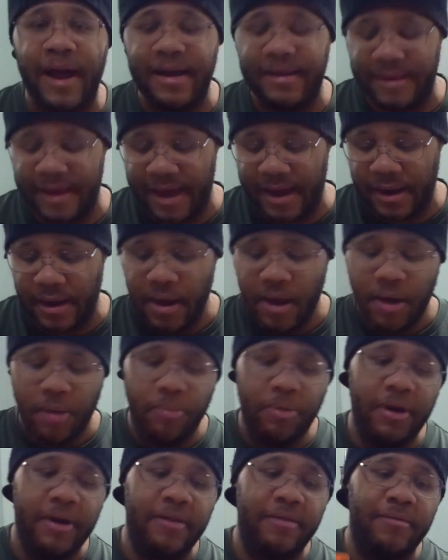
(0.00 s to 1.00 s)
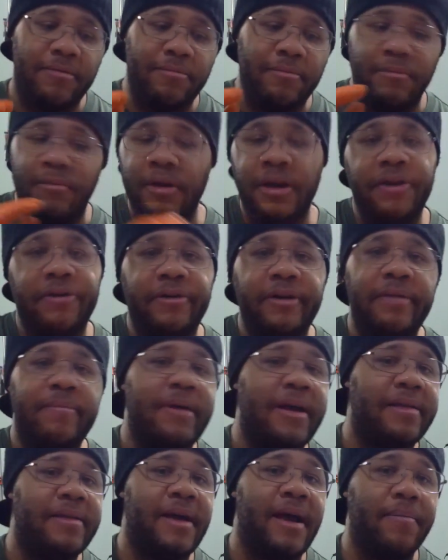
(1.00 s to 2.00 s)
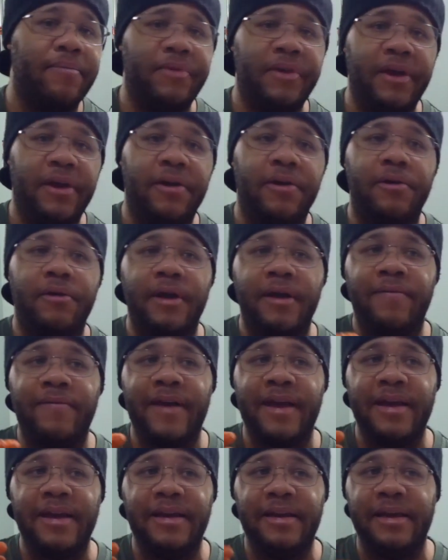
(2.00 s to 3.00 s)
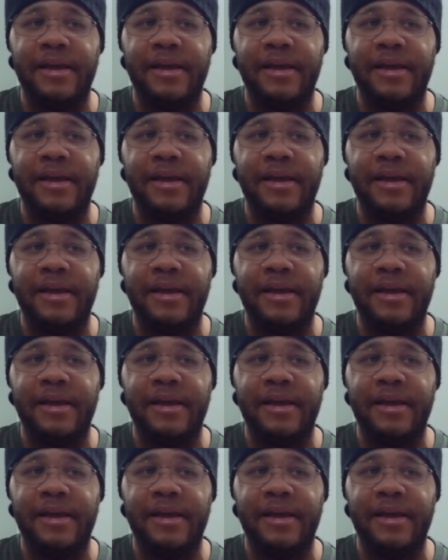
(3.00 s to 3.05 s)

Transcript: Tech, but it's literally my top tier if I need to